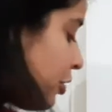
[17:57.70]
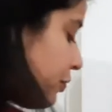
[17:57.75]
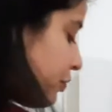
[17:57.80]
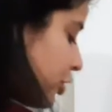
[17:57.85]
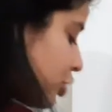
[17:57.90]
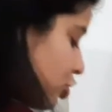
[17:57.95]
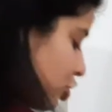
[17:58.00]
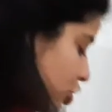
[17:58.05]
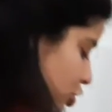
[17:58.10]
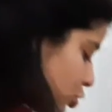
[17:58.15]

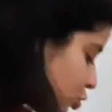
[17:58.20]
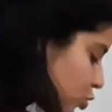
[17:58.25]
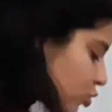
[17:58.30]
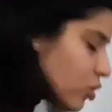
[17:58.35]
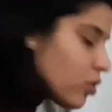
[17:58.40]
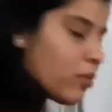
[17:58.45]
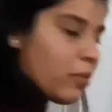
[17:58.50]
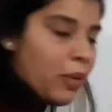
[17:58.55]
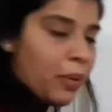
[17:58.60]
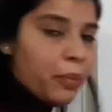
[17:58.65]
which you
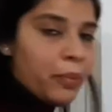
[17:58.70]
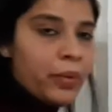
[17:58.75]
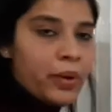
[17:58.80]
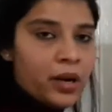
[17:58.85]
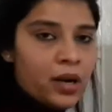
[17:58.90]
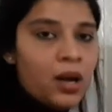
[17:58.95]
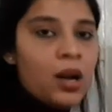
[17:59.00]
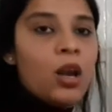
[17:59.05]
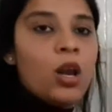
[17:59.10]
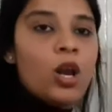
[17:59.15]
should remember.
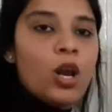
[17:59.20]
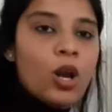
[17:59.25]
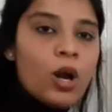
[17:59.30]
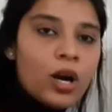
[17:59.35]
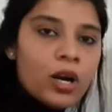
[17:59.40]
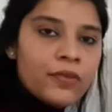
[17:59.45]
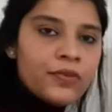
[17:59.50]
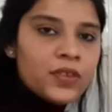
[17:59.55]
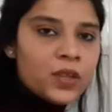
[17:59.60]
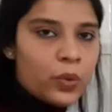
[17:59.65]
A
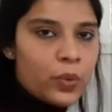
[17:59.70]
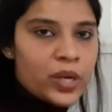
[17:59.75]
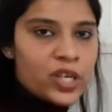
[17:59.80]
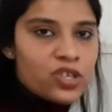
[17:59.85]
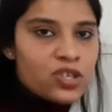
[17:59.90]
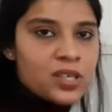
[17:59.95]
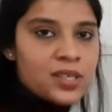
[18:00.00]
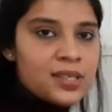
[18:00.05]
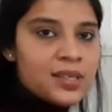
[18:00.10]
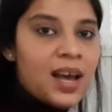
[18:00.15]
lot of the
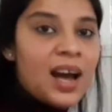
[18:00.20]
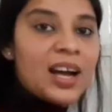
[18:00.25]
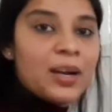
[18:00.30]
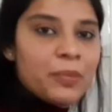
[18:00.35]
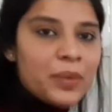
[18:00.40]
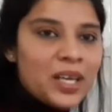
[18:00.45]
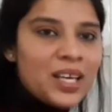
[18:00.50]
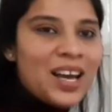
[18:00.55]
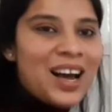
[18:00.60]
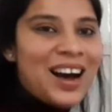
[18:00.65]
questions are
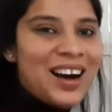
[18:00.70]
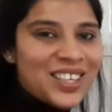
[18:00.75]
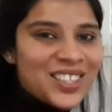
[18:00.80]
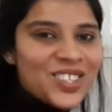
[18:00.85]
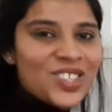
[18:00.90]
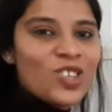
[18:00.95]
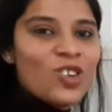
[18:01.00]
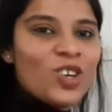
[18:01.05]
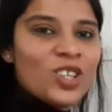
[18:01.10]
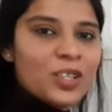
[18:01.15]
being
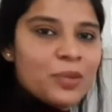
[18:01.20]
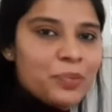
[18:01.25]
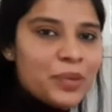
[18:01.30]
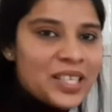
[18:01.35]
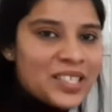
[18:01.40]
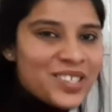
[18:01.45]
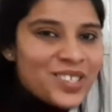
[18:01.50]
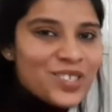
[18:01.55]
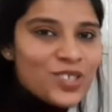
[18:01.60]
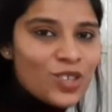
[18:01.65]
asked on the
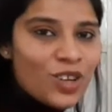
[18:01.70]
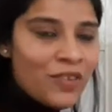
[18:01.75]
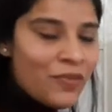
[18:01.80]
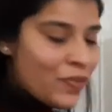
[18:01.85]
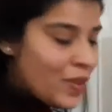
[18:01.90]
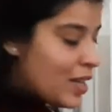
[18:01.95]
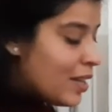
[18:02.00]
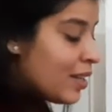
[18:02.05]
basis of